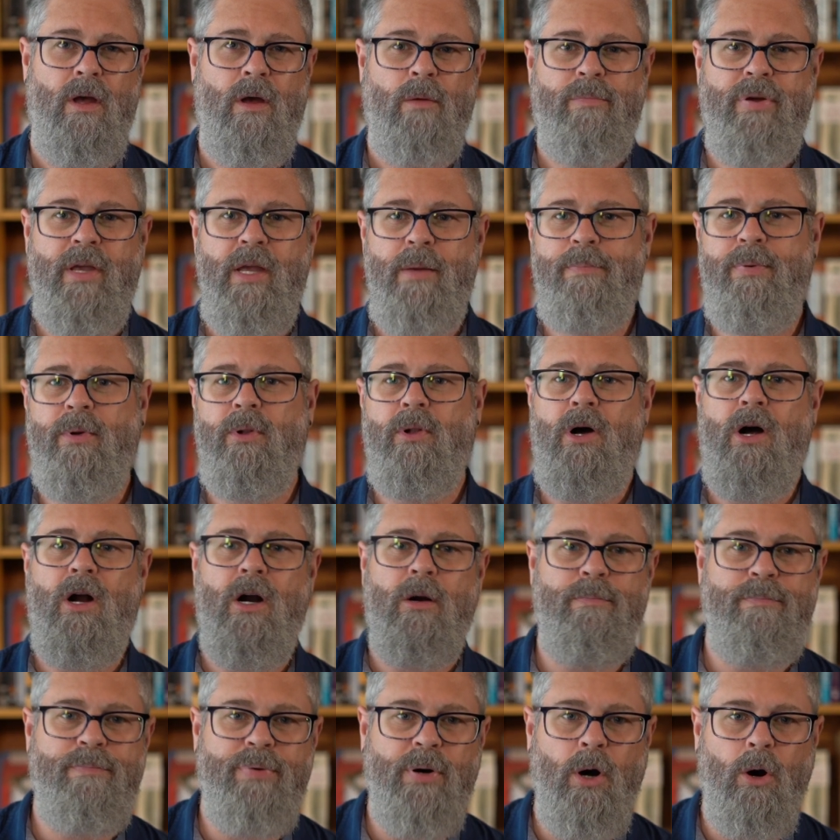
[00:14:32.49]
People
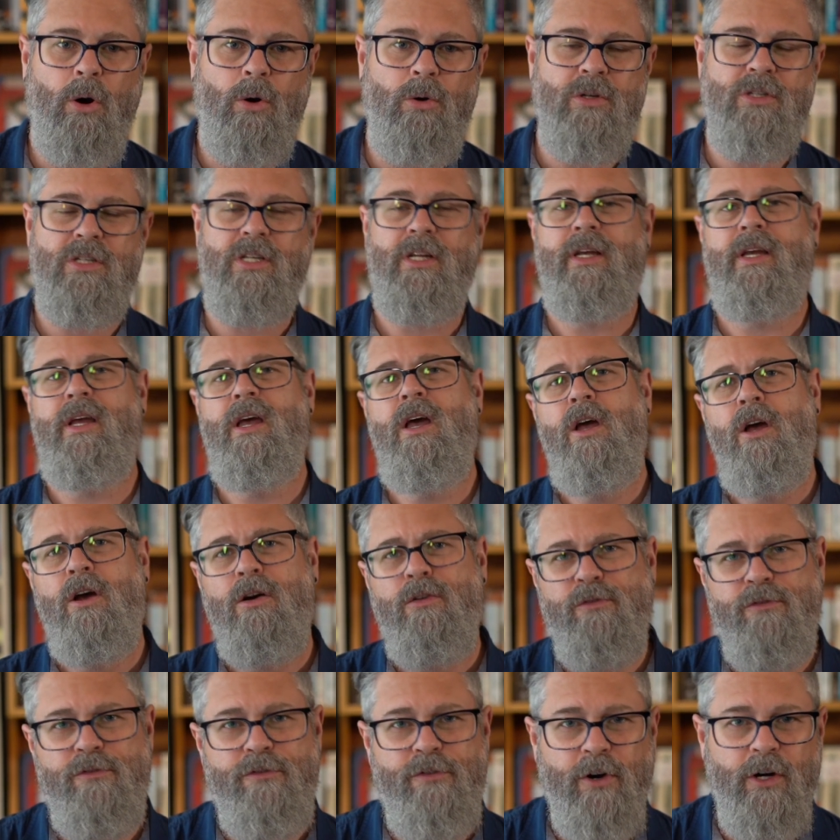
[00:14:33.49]
are posing,
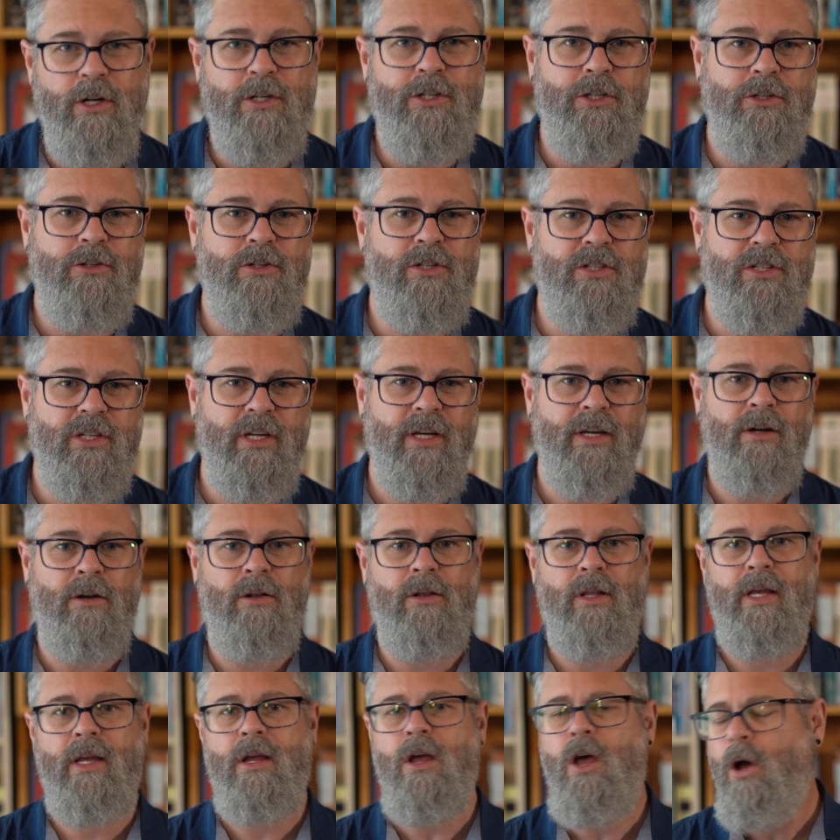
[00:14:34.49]
virtue
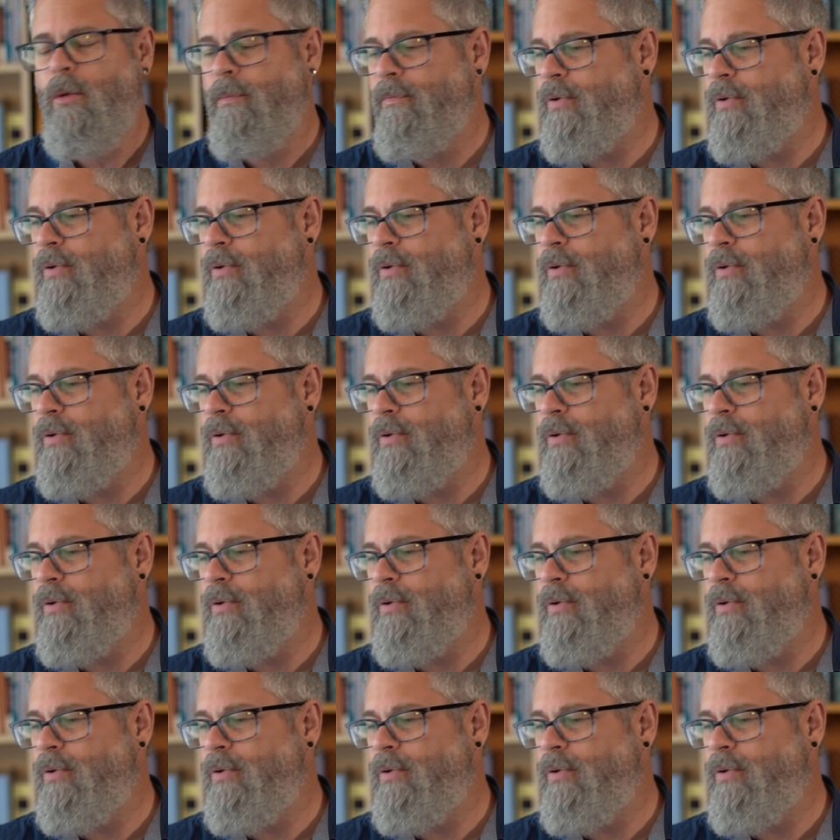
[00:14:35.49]
signaling,